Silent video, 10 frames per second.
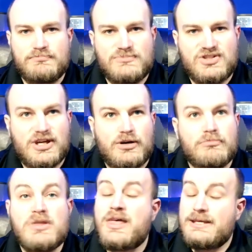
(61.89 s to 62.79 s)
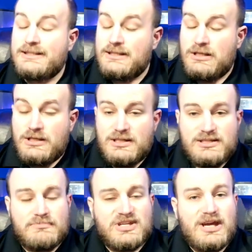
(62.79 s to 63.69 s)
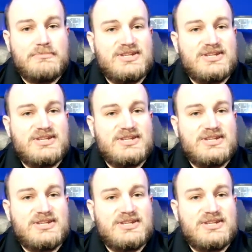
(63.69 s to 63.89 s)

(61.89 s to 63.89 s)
So sometimes that